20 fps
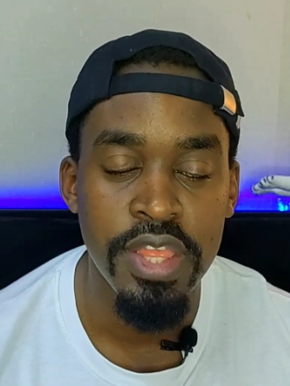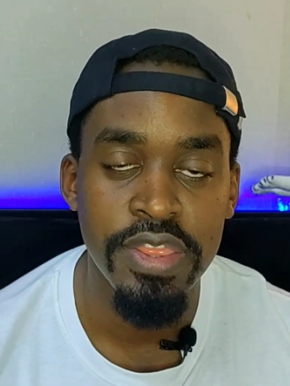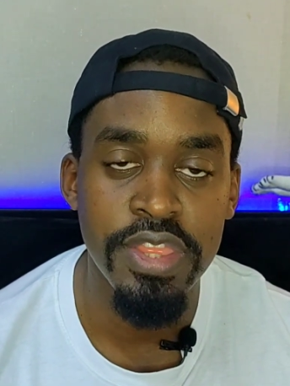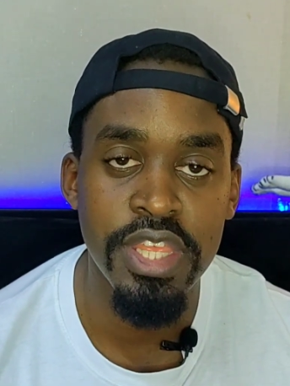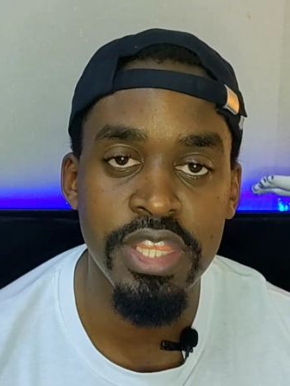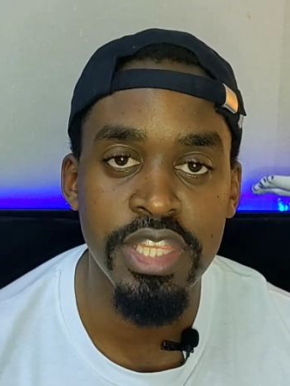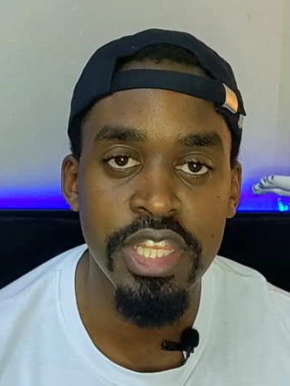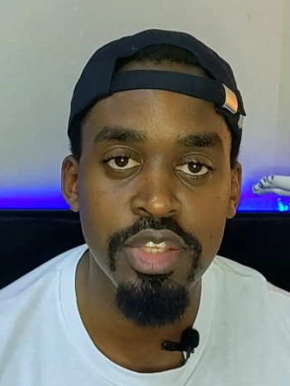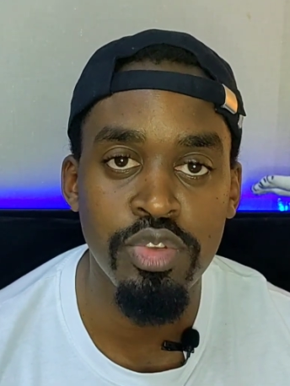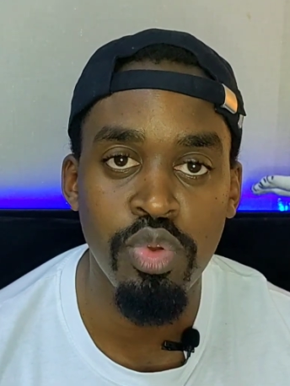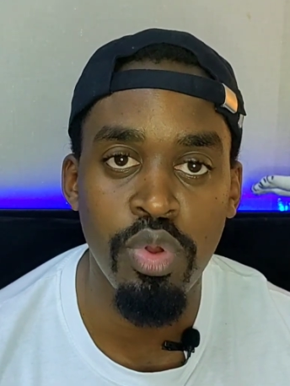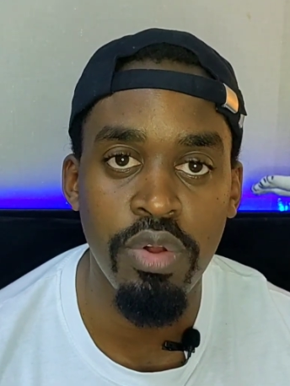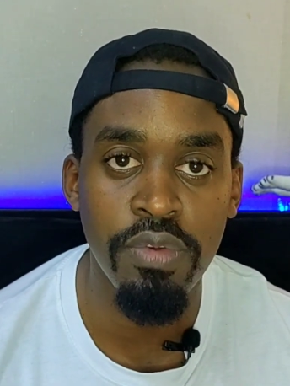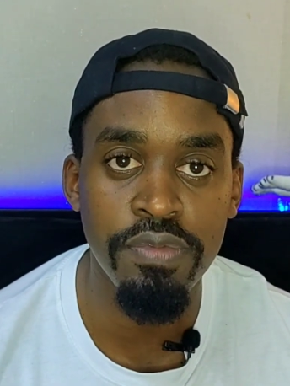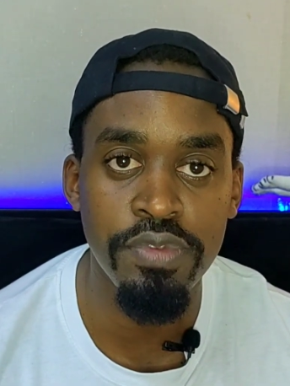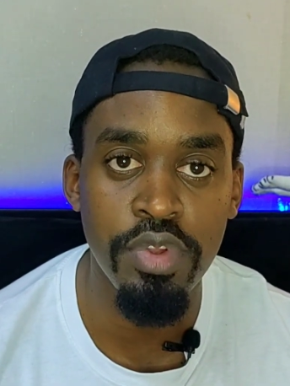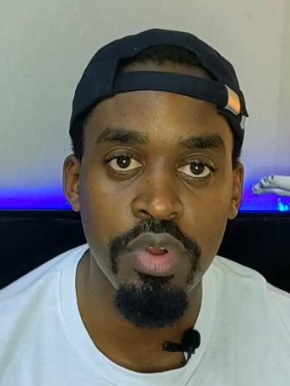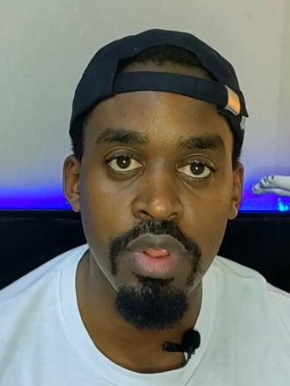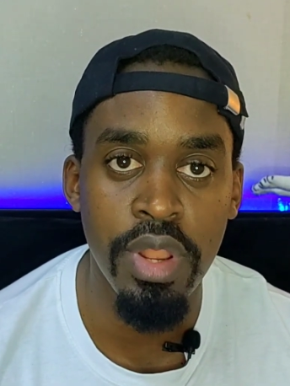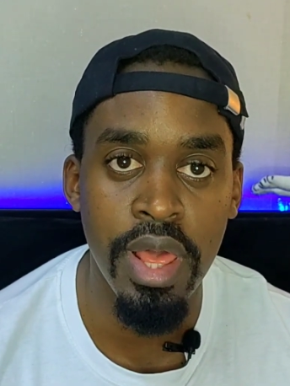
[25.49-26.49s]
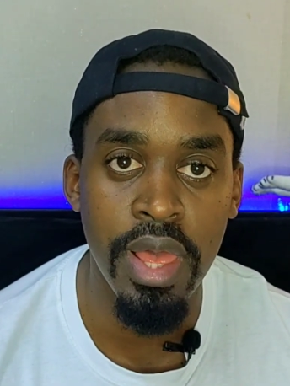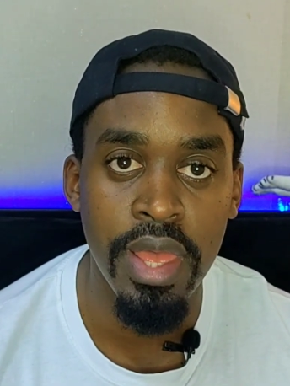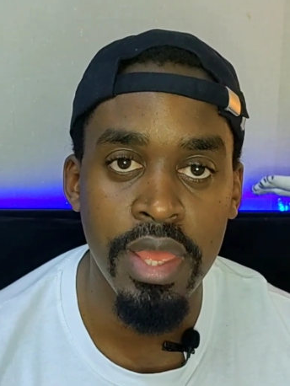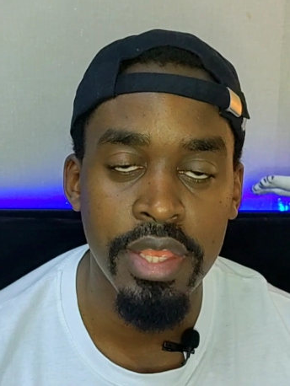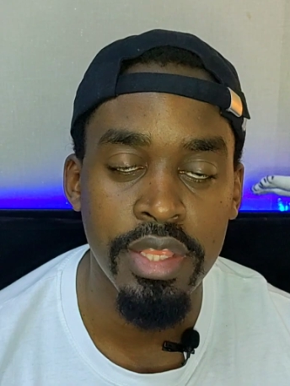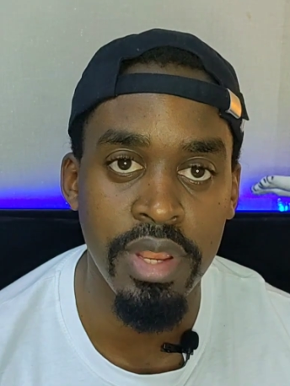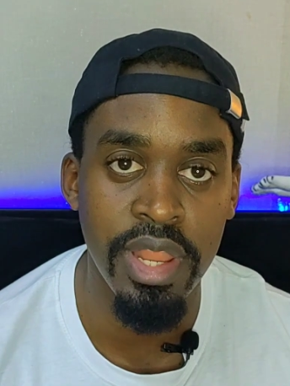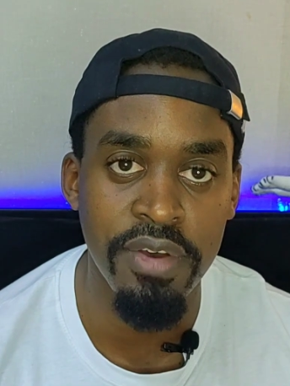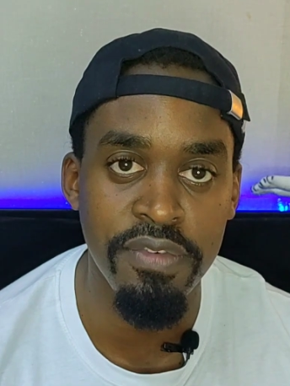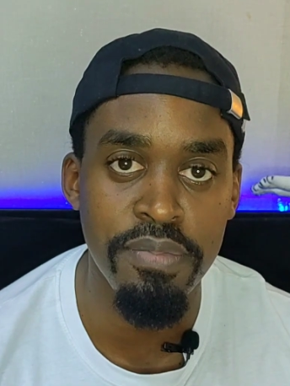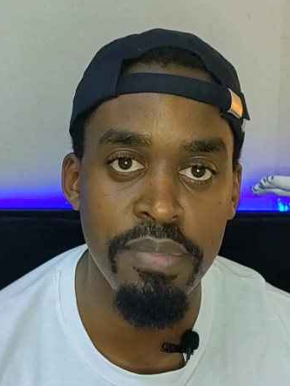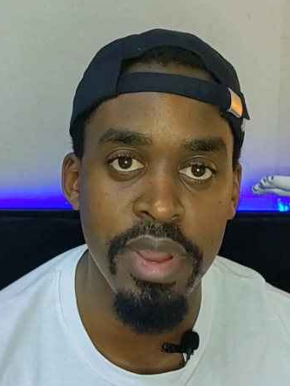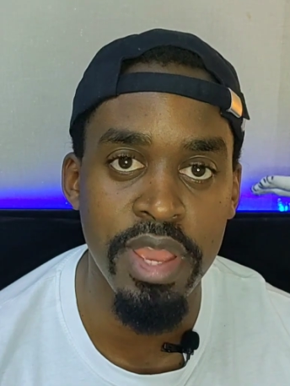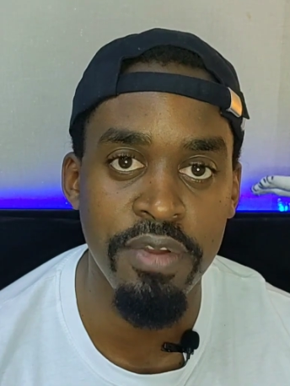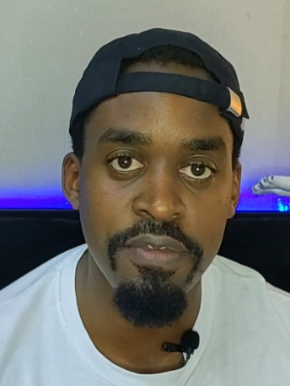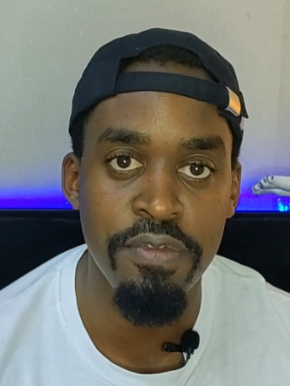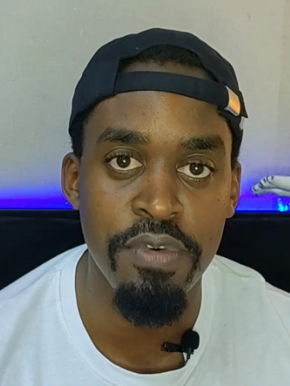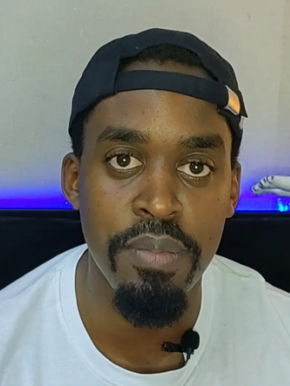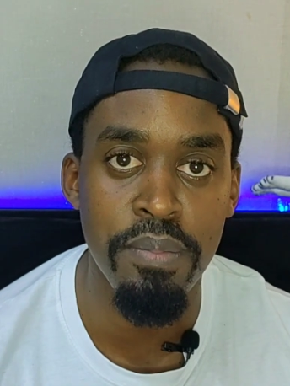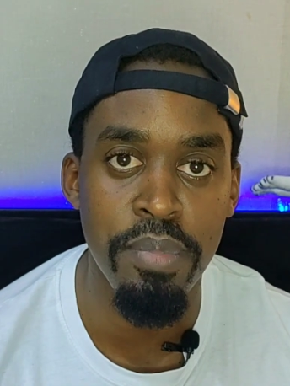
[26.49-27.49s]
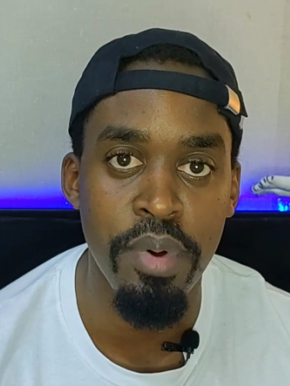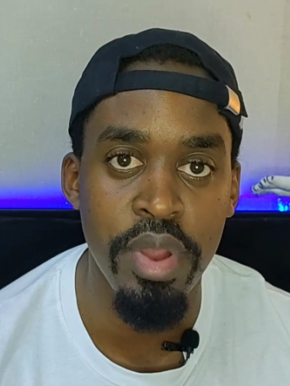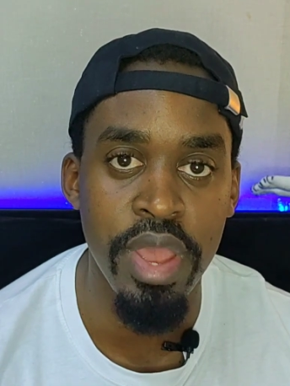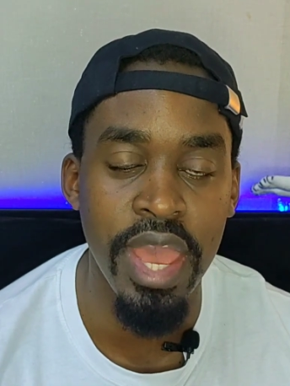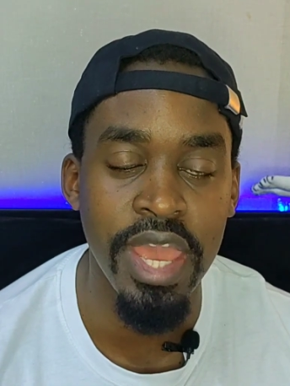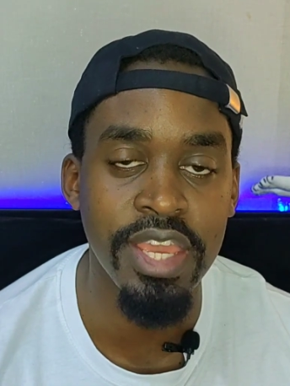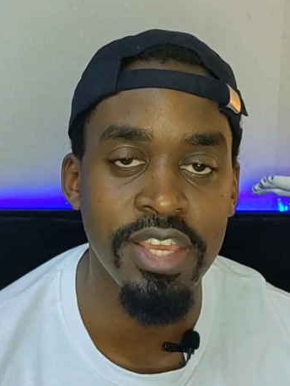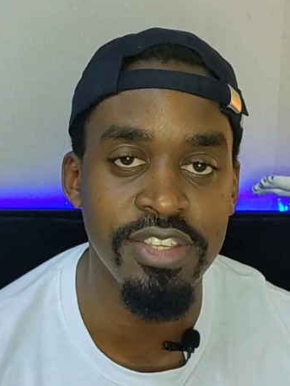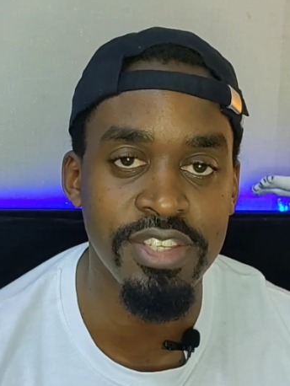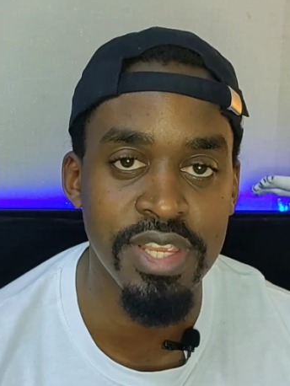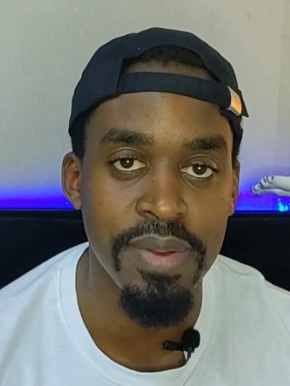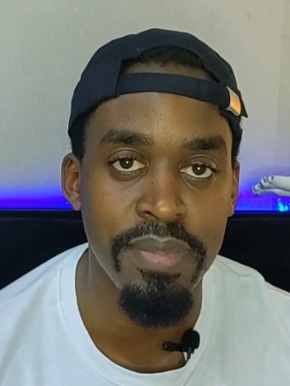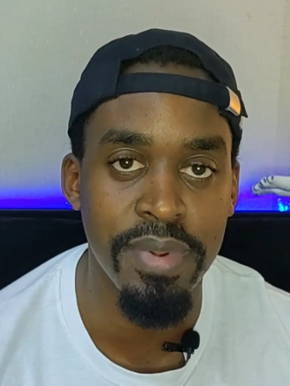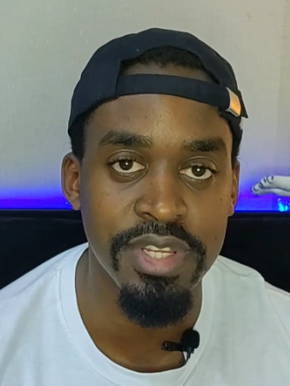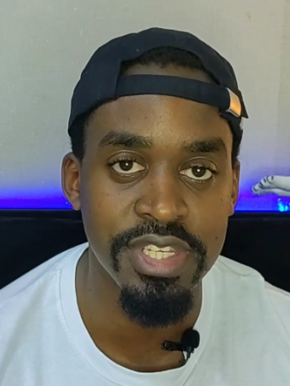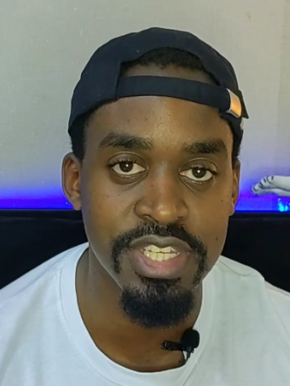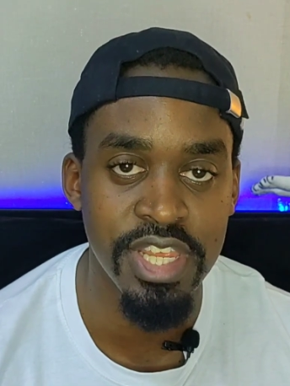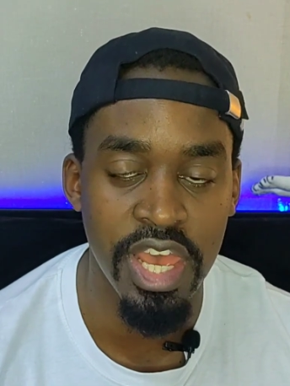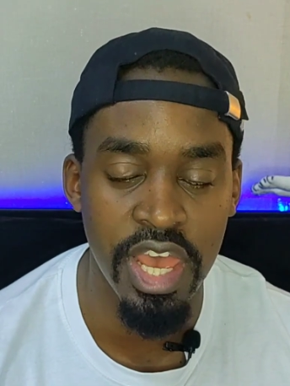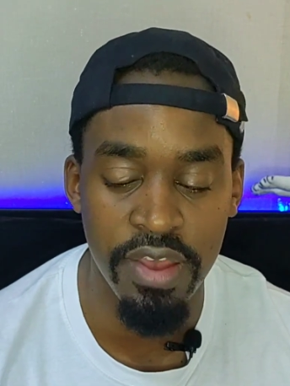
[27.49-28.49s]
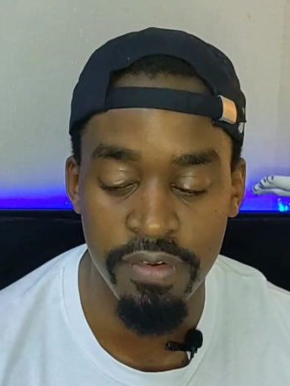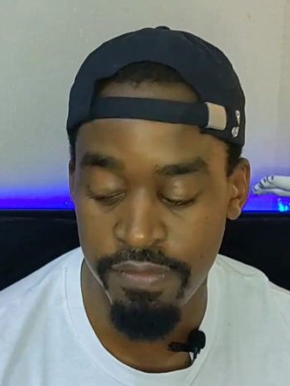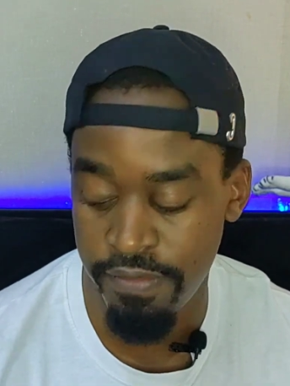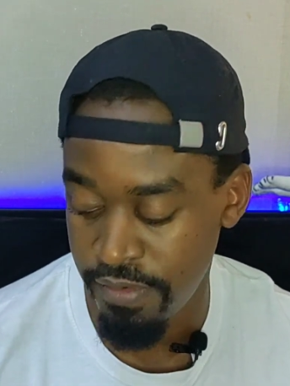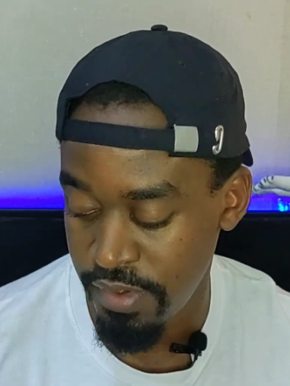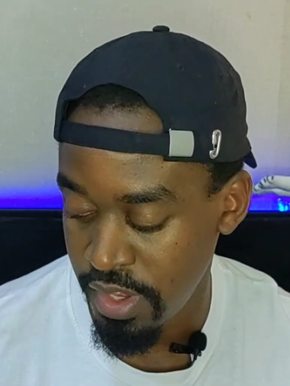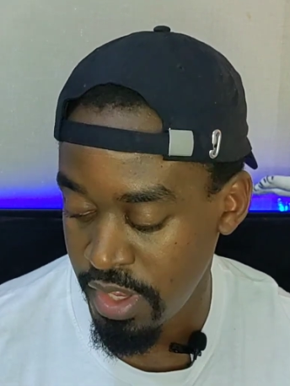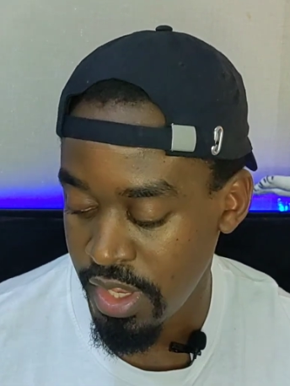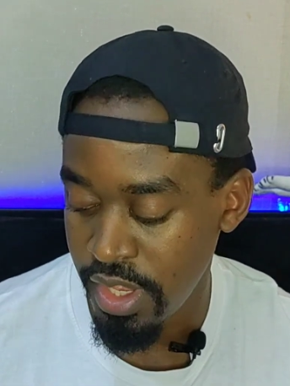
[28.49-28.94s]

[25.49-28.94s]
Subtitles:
then the $12 lav mic from Boya is a must-have.